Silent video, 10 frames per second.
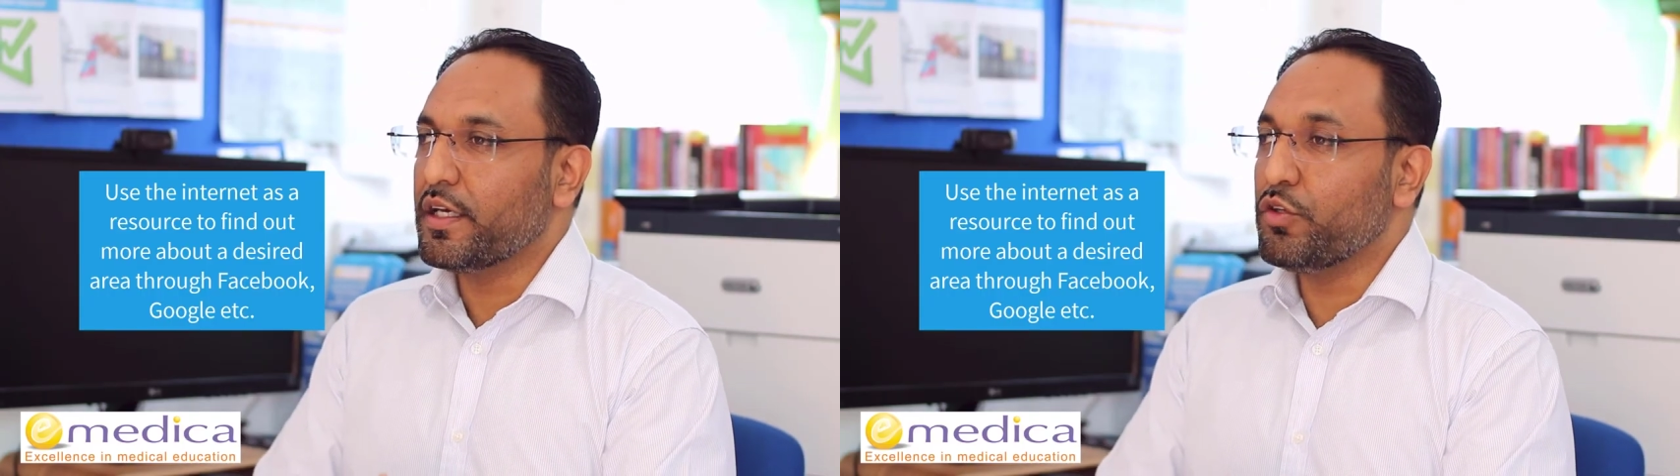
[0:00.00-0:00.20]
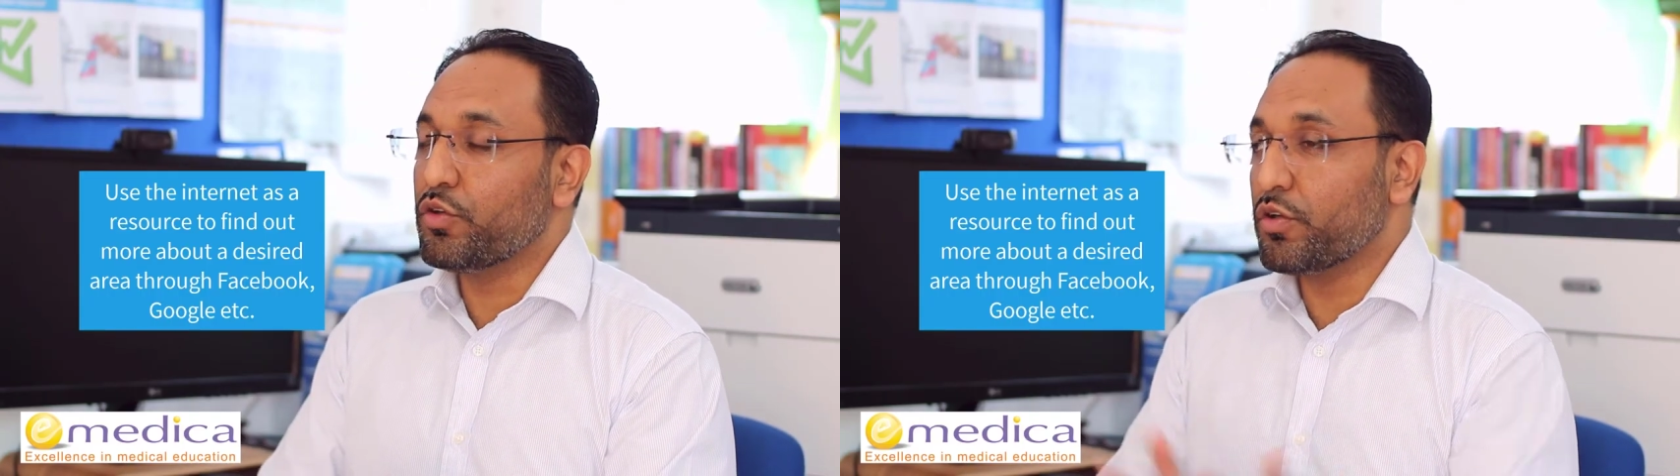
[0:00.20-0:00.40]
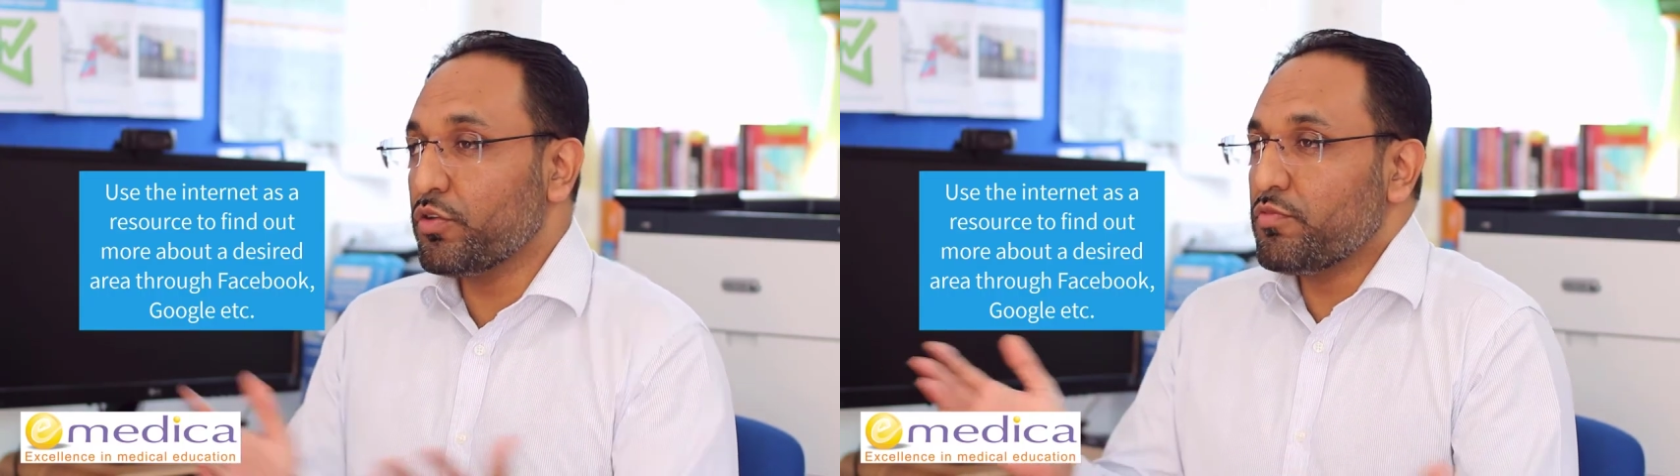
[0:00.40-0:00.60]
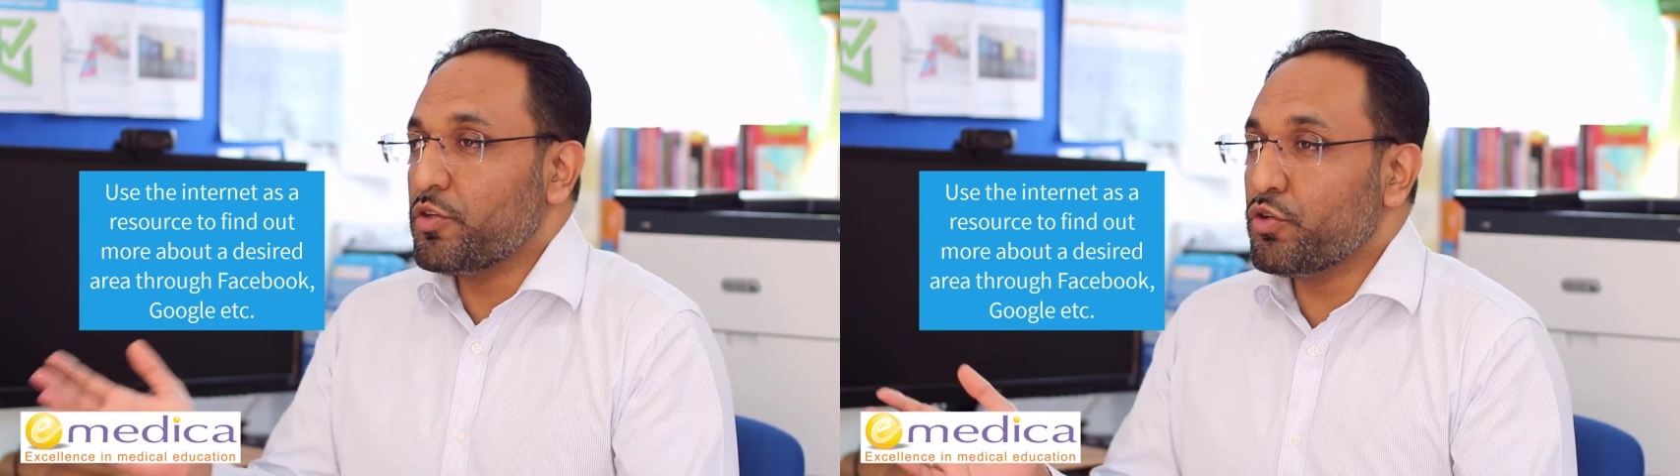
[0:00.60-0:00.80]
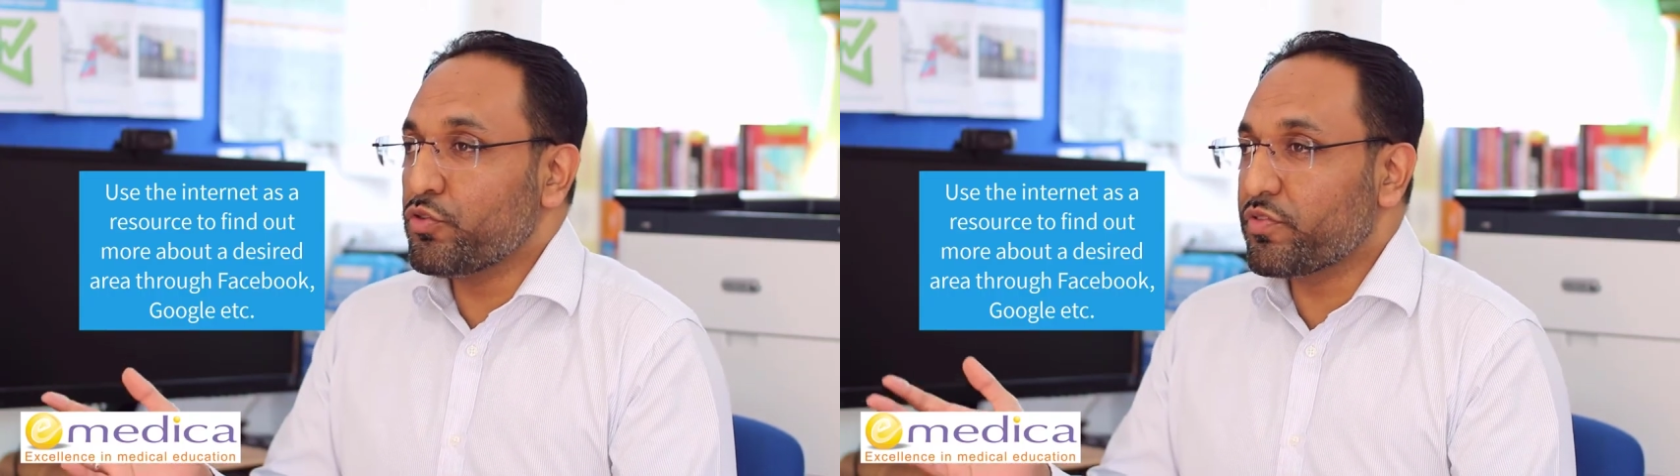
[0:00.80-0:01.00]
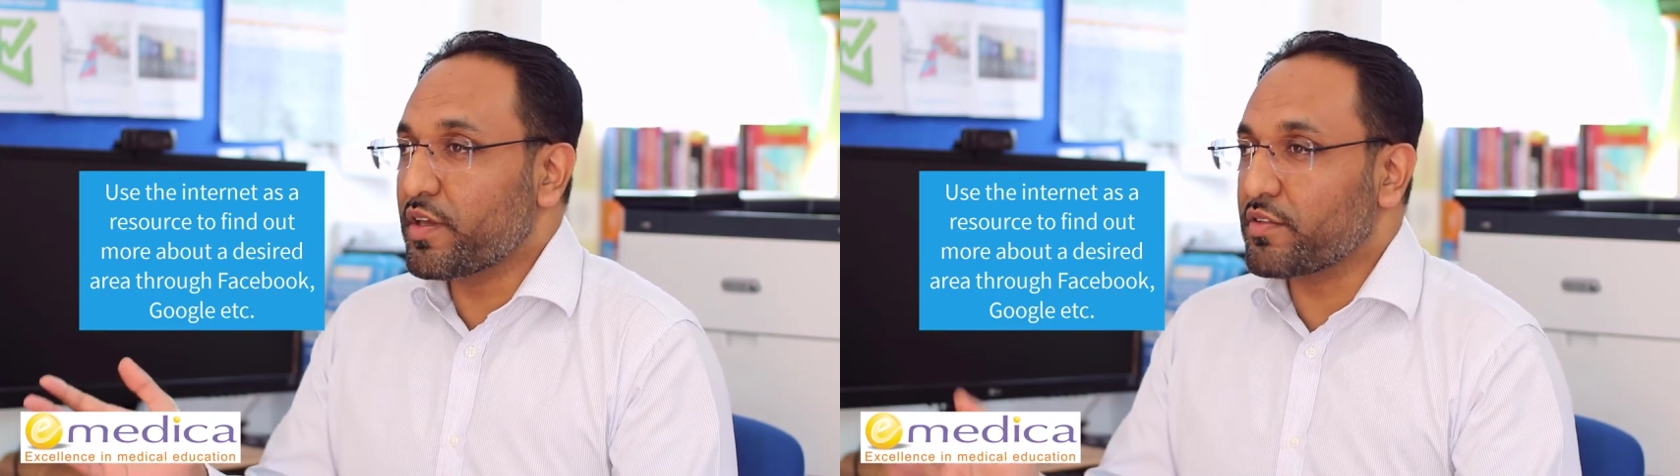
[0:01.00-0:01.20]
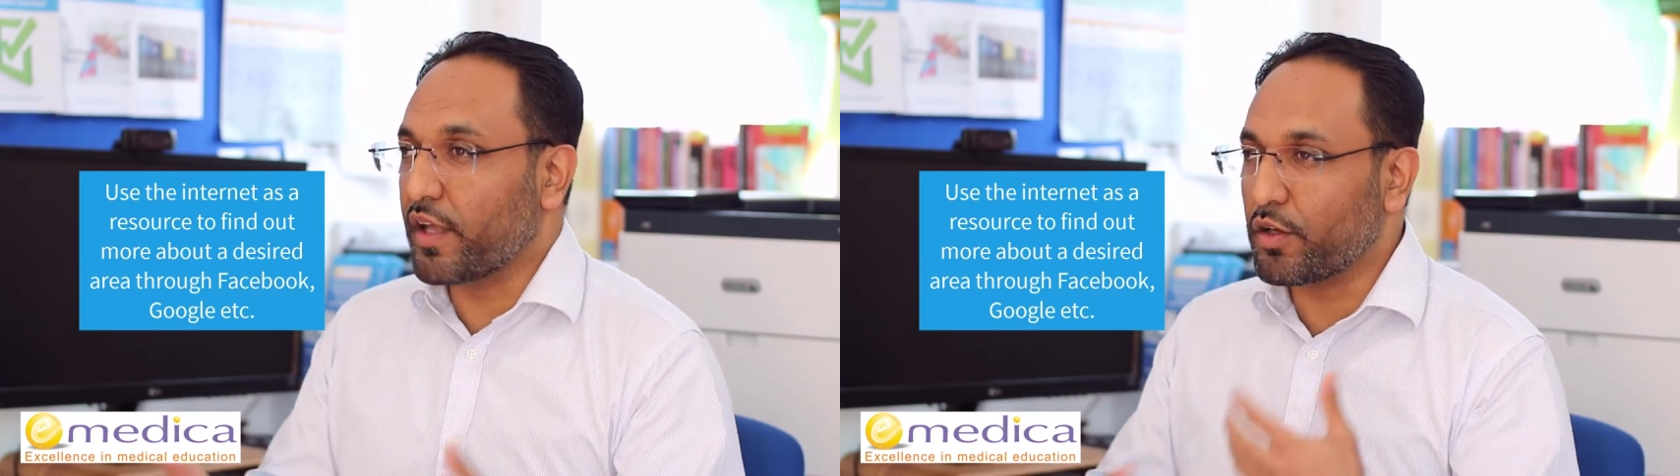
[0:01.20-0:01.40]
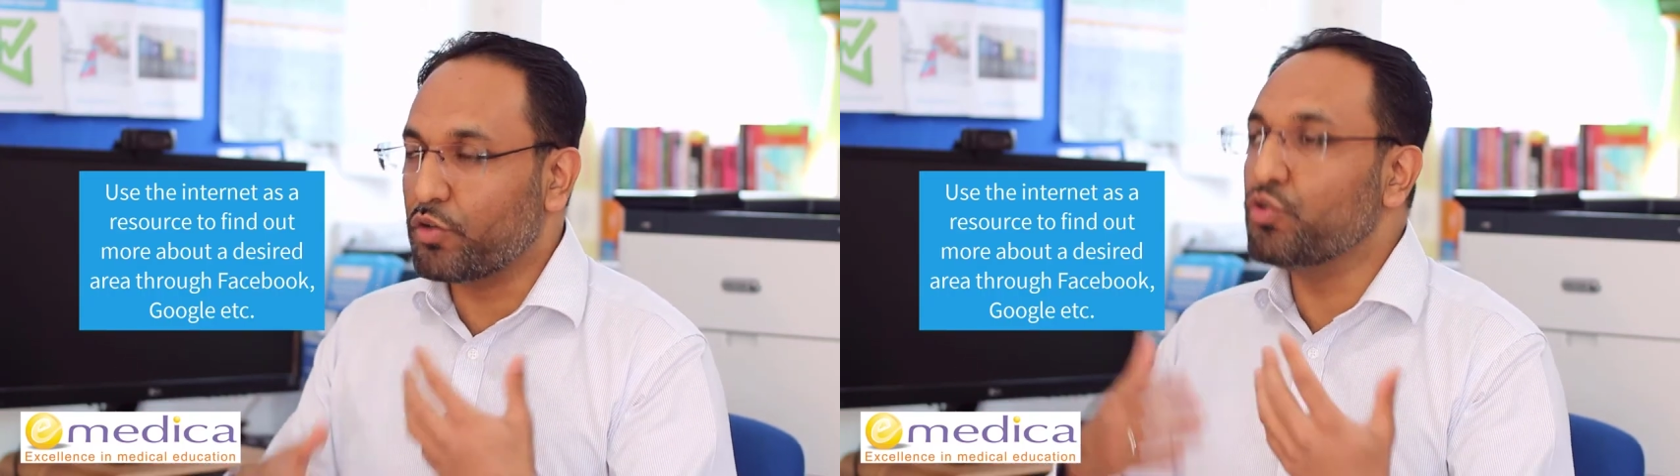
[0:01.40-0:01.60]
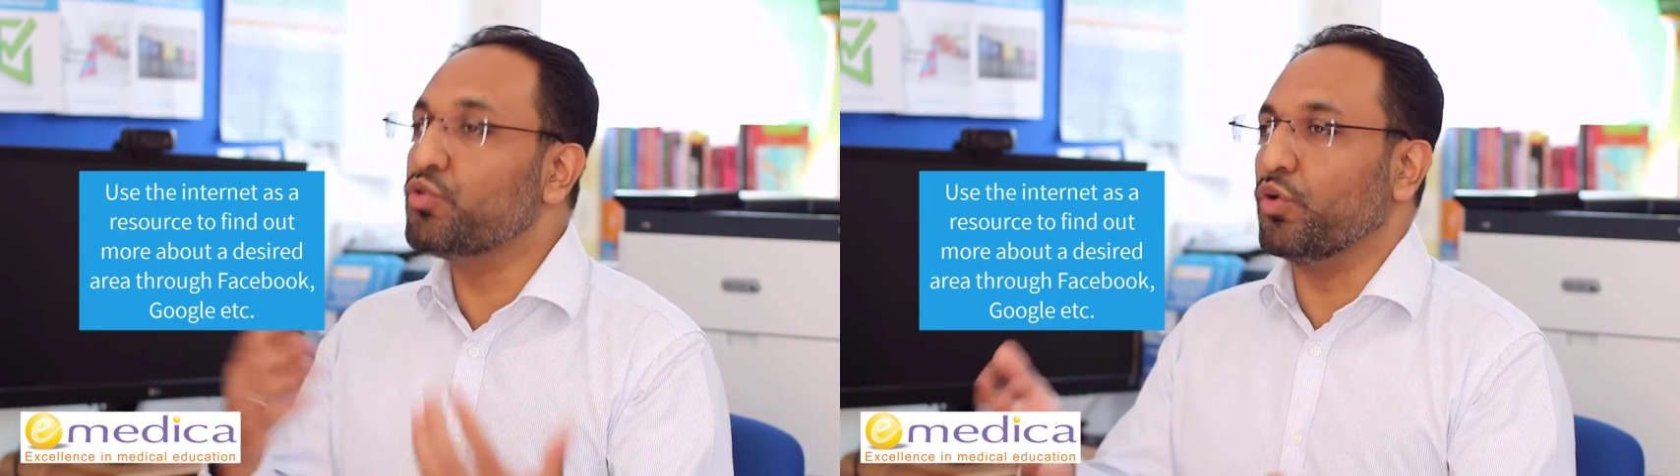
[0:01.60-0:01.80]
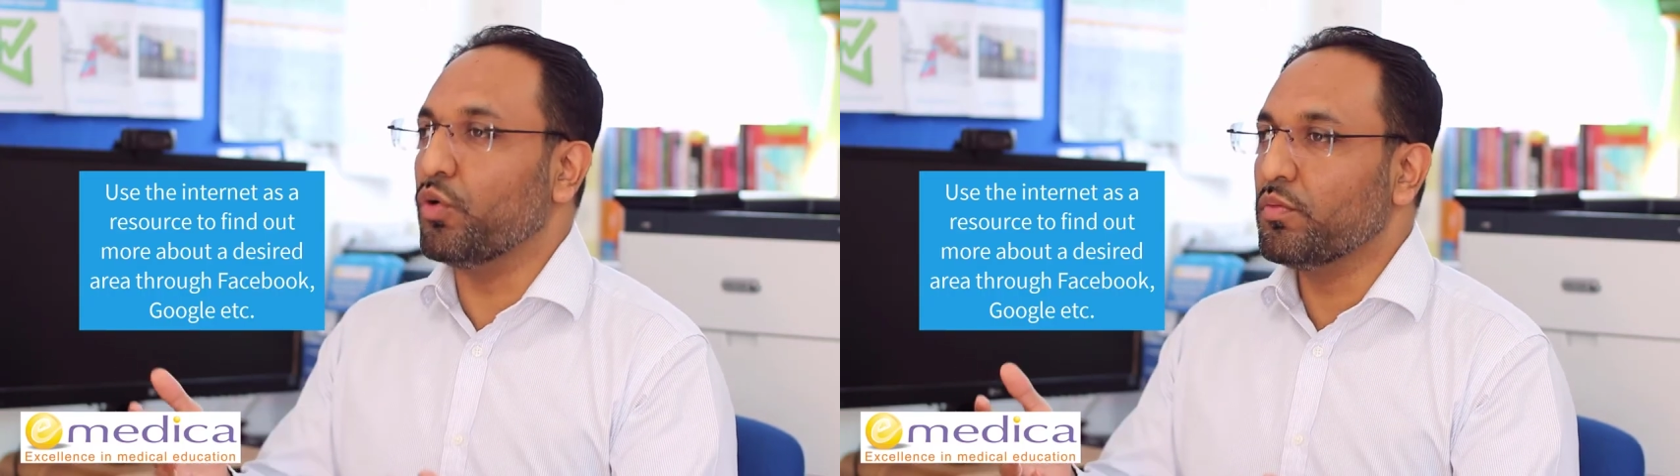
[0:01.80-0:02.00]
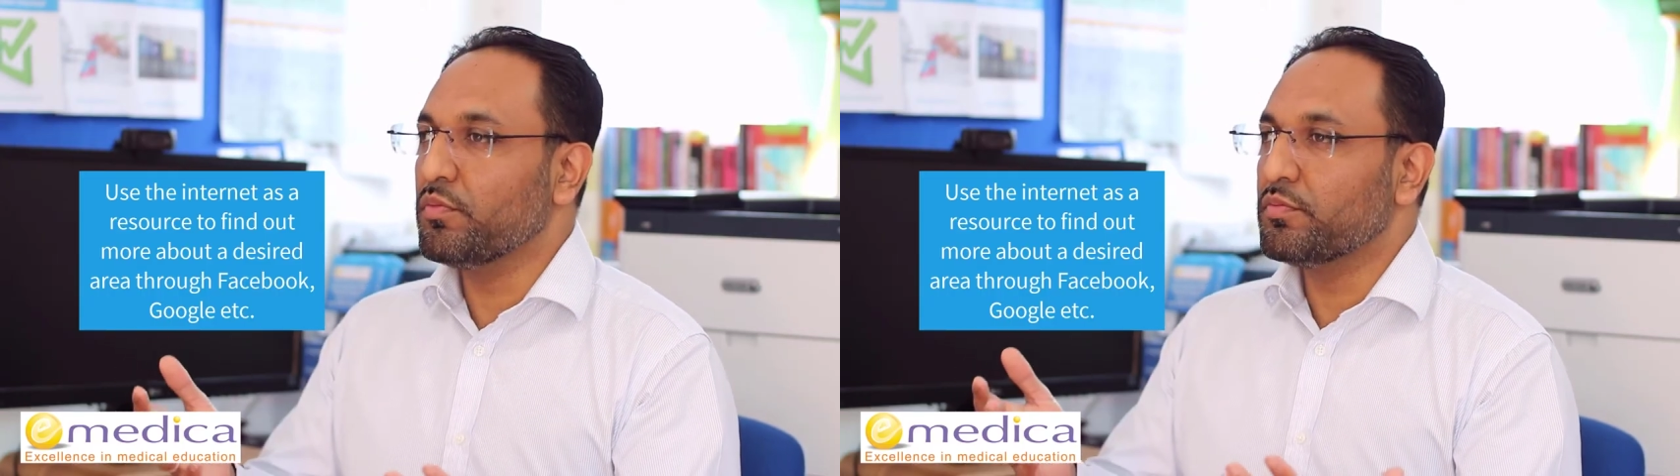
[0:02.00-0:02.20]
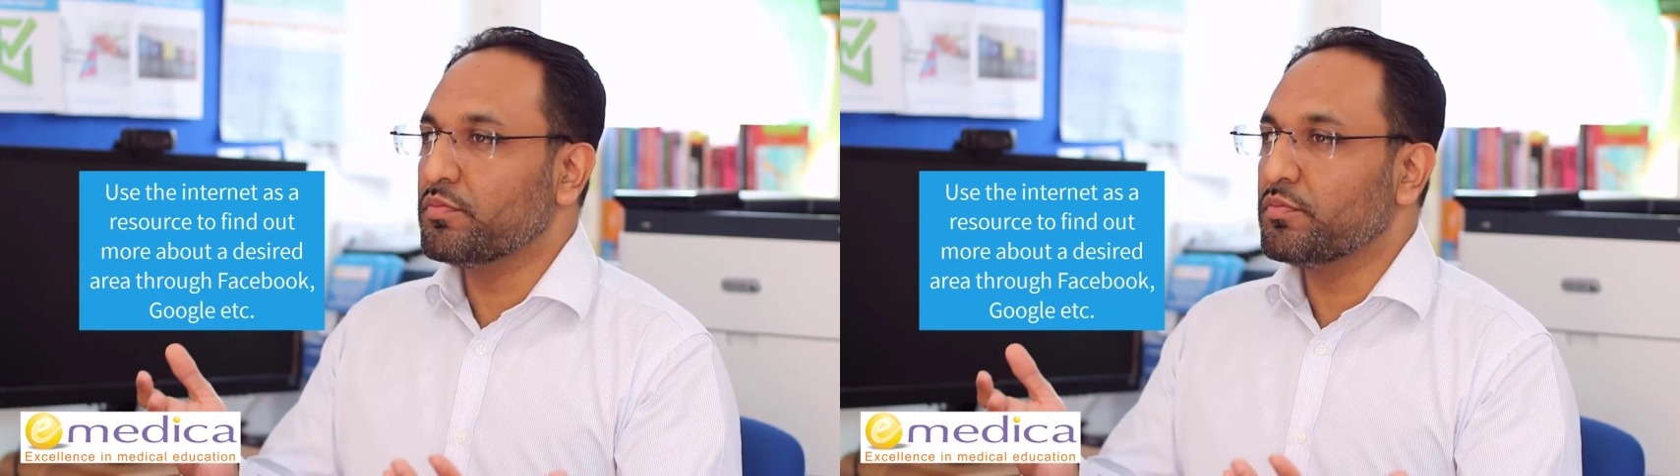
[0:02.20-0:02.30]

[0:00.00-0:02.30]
You can use things like Google